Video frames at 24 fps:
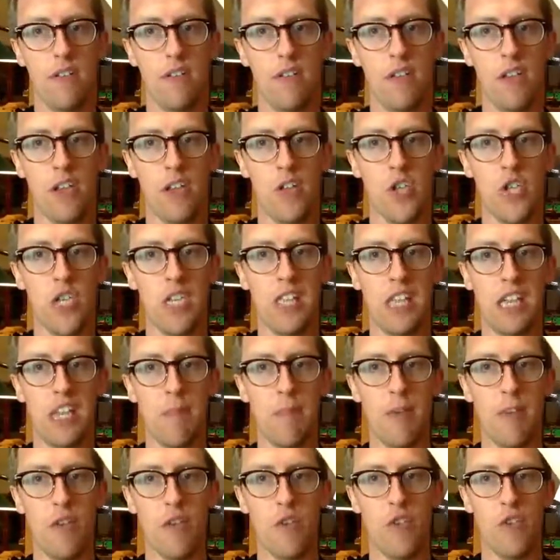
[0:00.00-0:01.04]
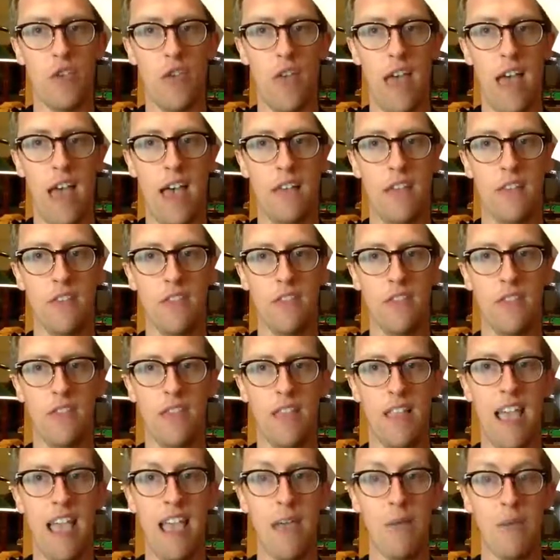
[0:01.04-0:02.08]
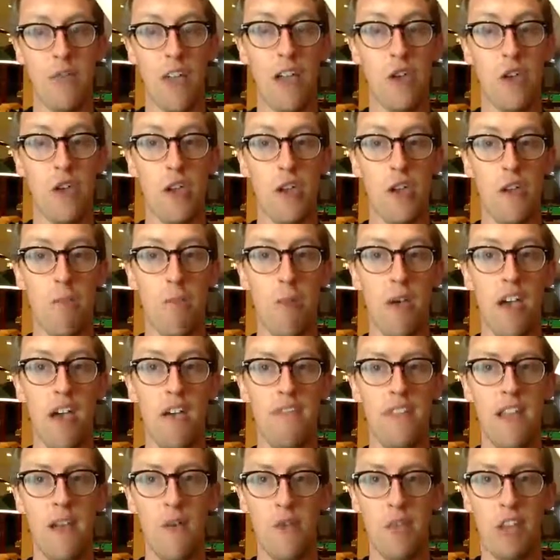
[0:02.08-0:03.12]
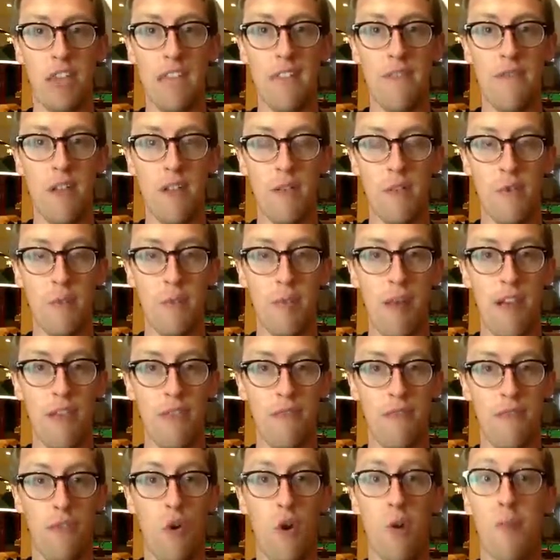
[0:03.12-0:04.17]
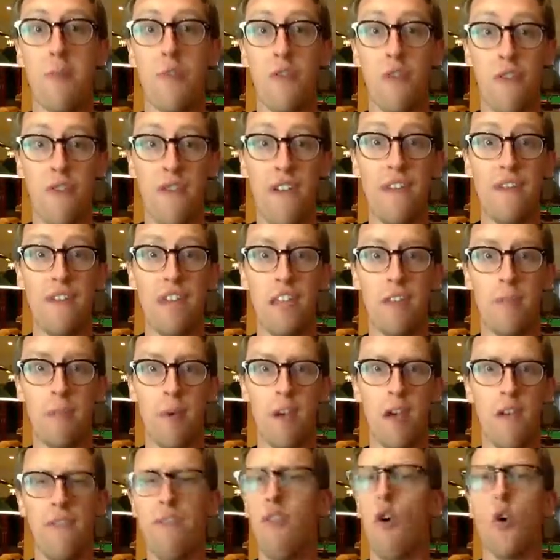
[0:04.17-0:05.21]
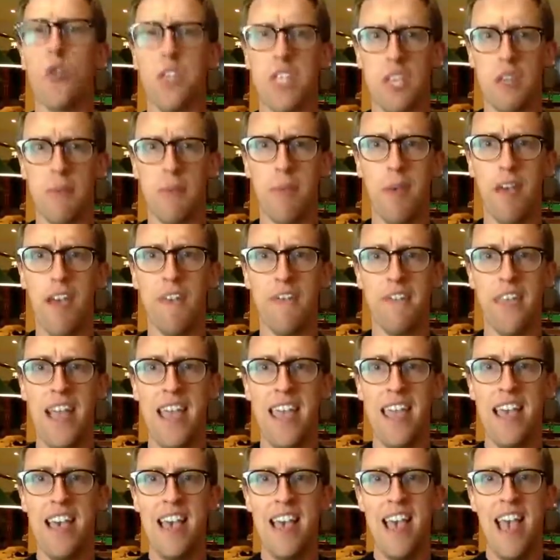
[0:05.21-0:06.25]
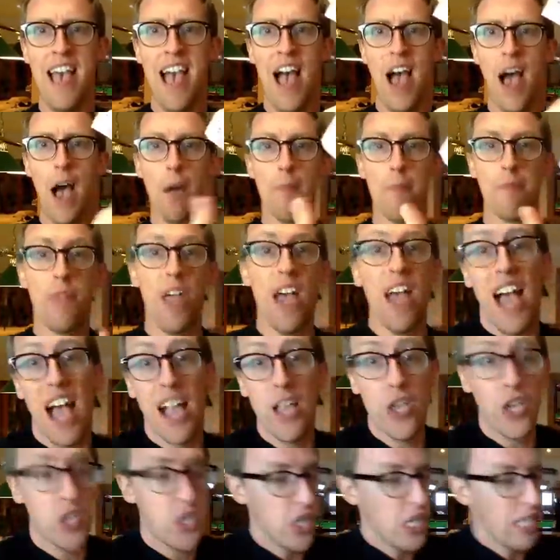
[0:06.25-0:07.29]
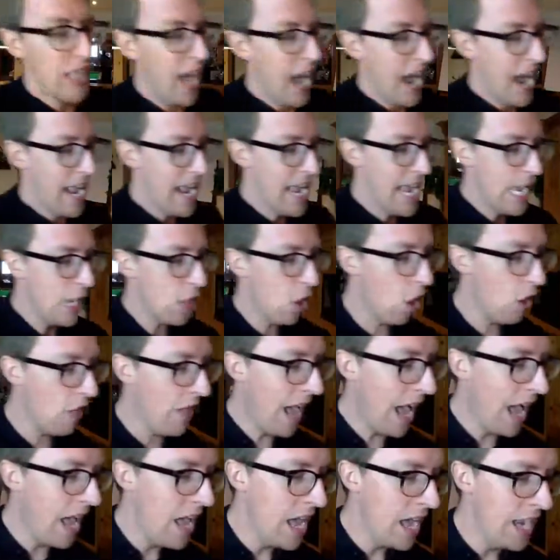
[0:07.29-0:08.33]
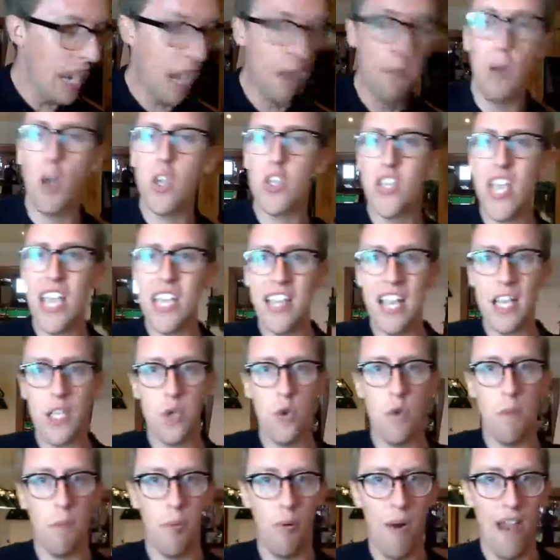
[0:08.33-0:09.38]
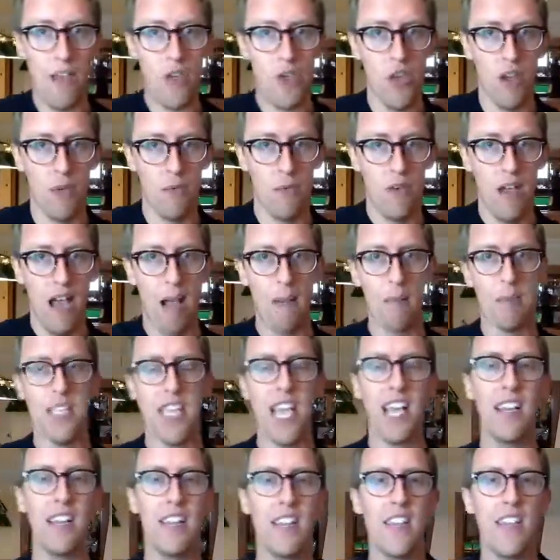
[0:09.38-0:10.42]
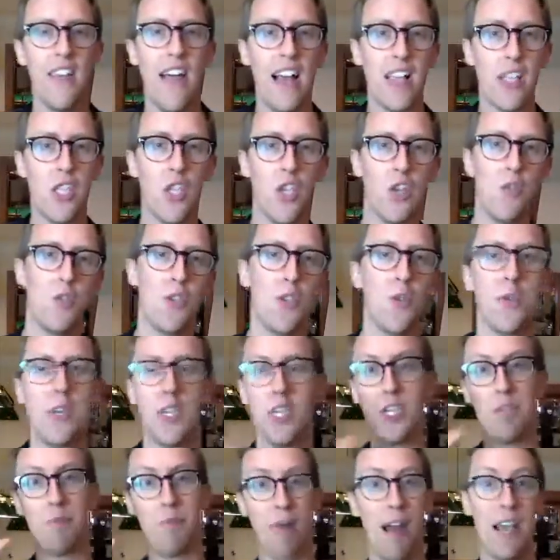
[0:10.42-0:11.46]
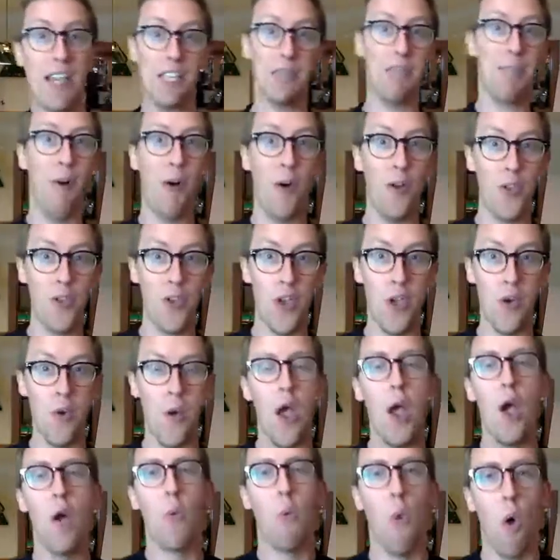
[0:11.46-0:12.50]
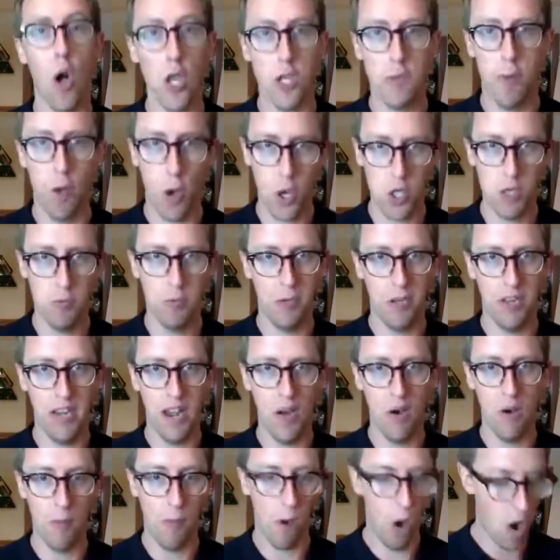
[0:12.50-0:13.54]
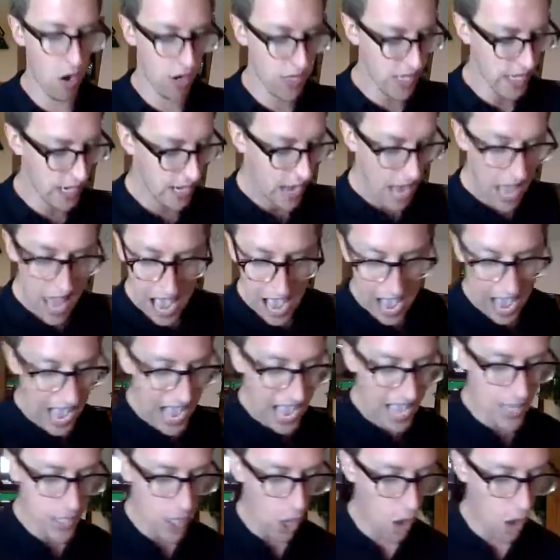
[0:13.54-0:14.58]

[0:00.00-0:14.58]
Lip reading: You can see the commissions there. The date was actually his birthday. It was a gift, it was a present for him. It was his 40th birthday. And you can see that, and he got that. Now, I'm not saying that to impress you. I'm telling you to express upon you what's possible in network marketing. And